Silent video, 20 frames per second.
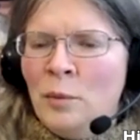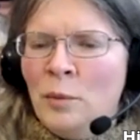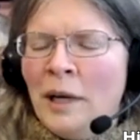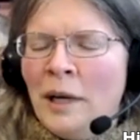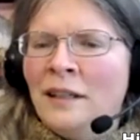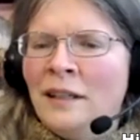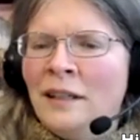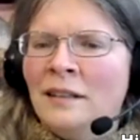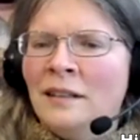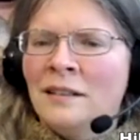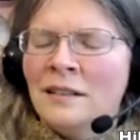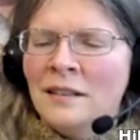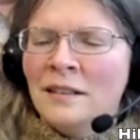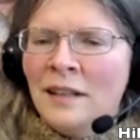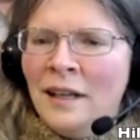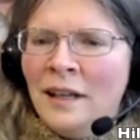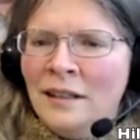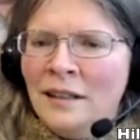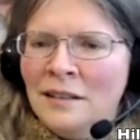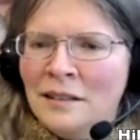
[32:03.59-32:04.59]
go back
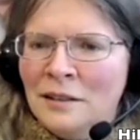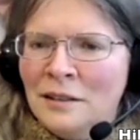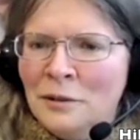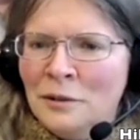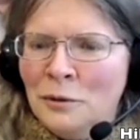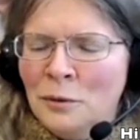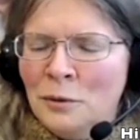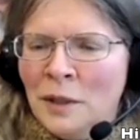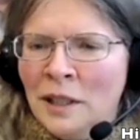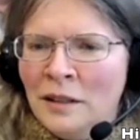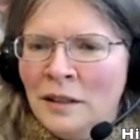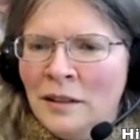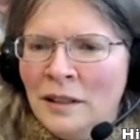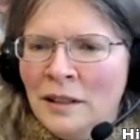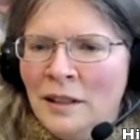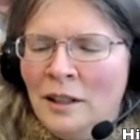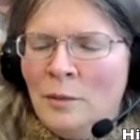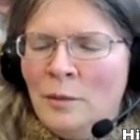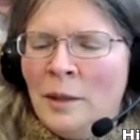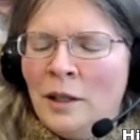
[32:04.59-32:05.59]
instead to uh,
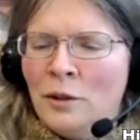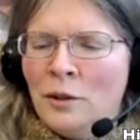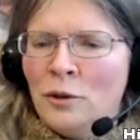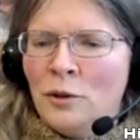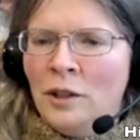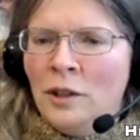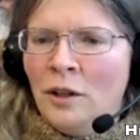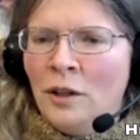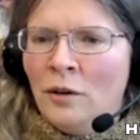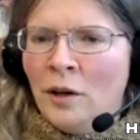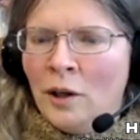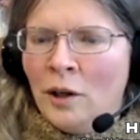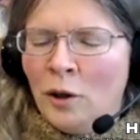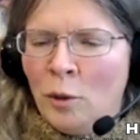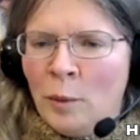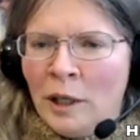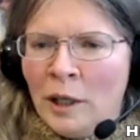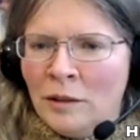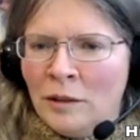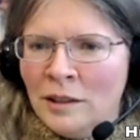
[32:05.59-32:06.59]
thinking about a tree growing on a
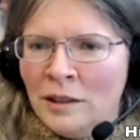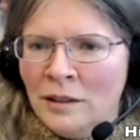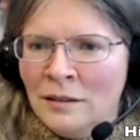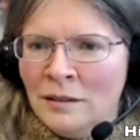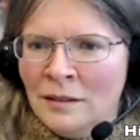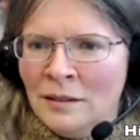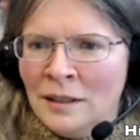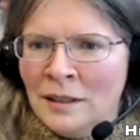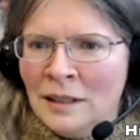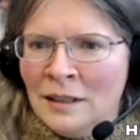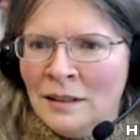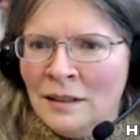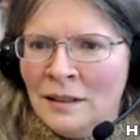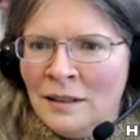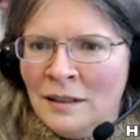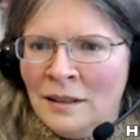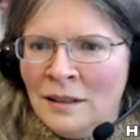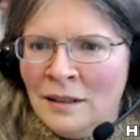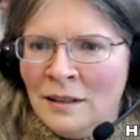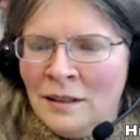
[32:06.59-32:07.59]
mountain
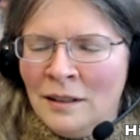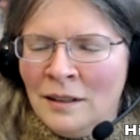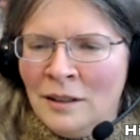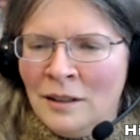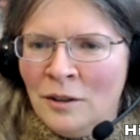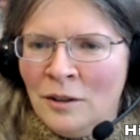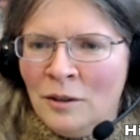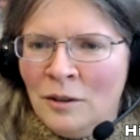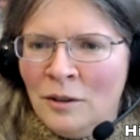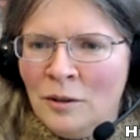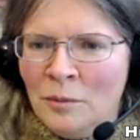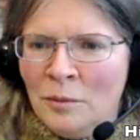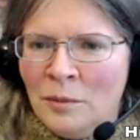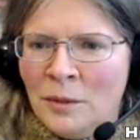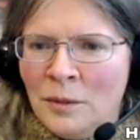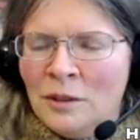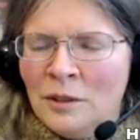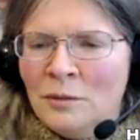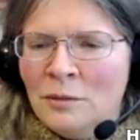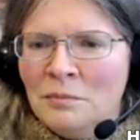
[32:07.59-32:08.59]
hmm.
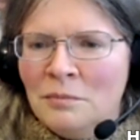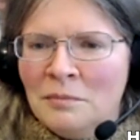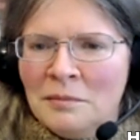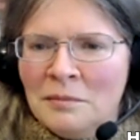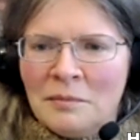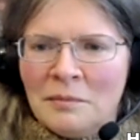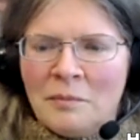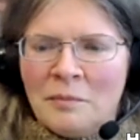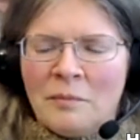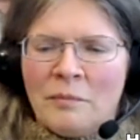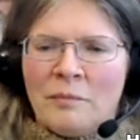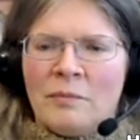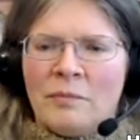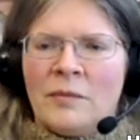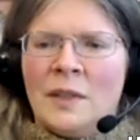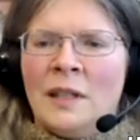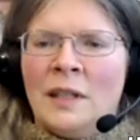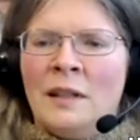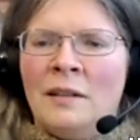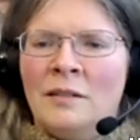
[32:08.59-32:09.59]
because
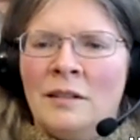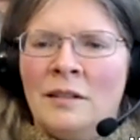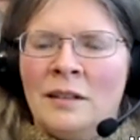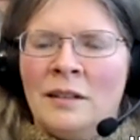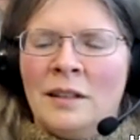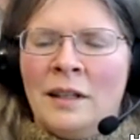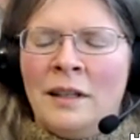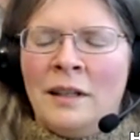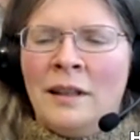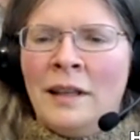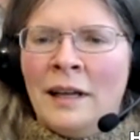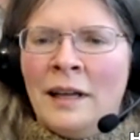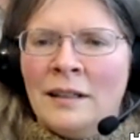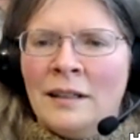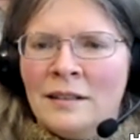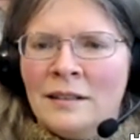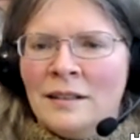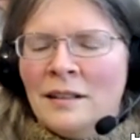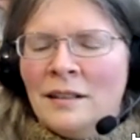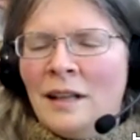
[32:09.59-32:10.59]
I, and
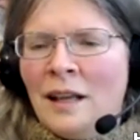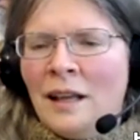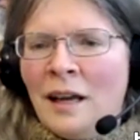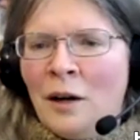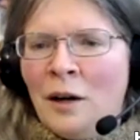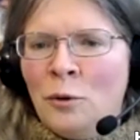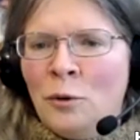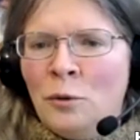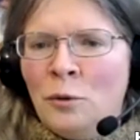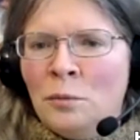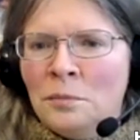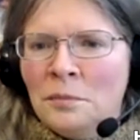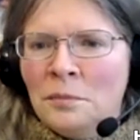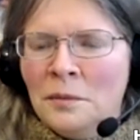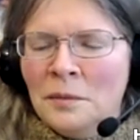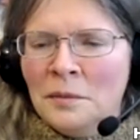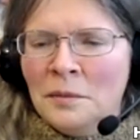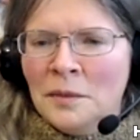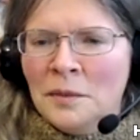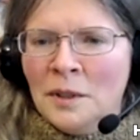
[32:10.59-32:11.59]
that's how
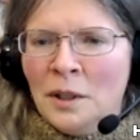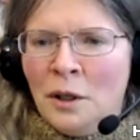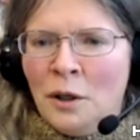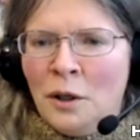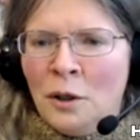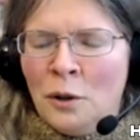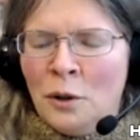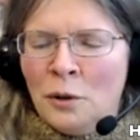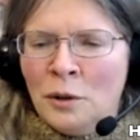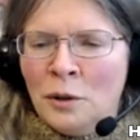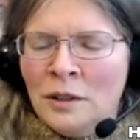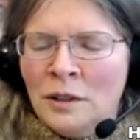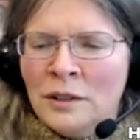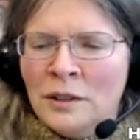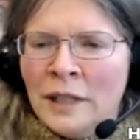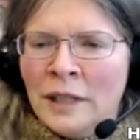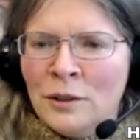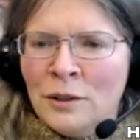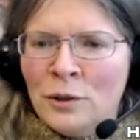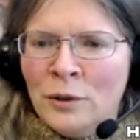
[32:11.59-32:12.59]
oracles
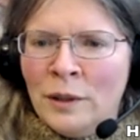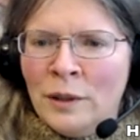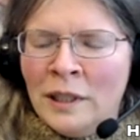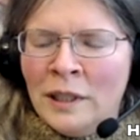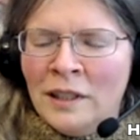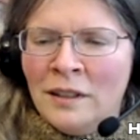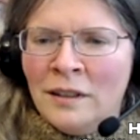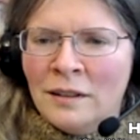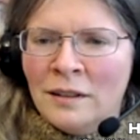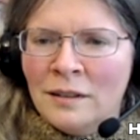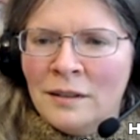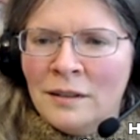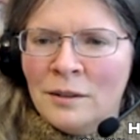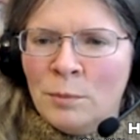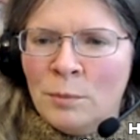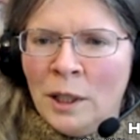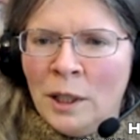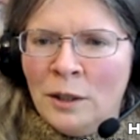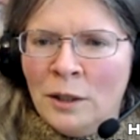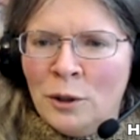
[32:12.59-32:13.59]
actually
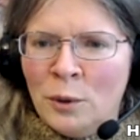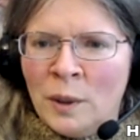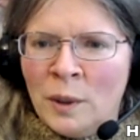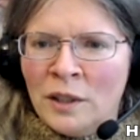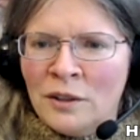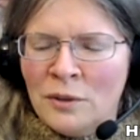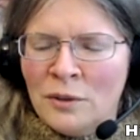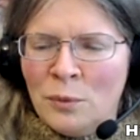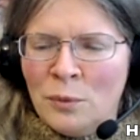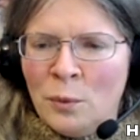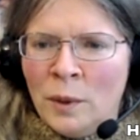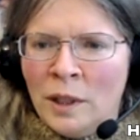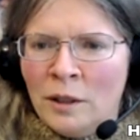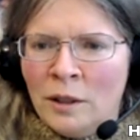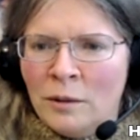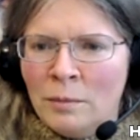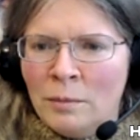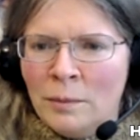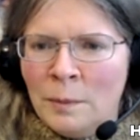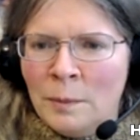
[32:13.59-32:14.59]
speak to us
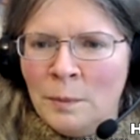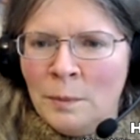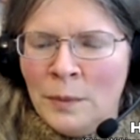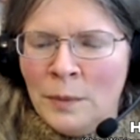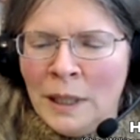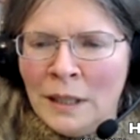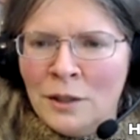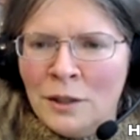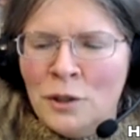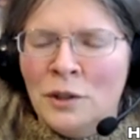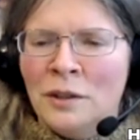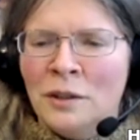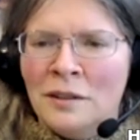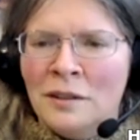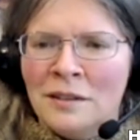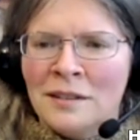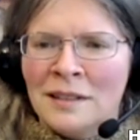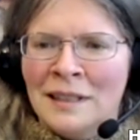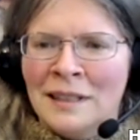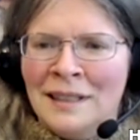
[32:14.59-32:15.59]
with
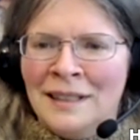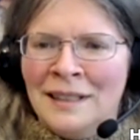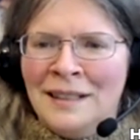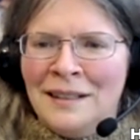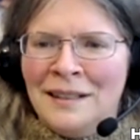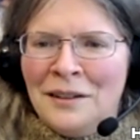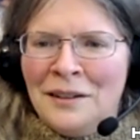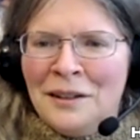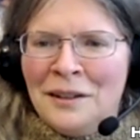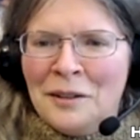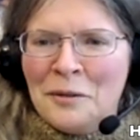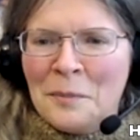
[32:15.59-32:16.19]
pictures that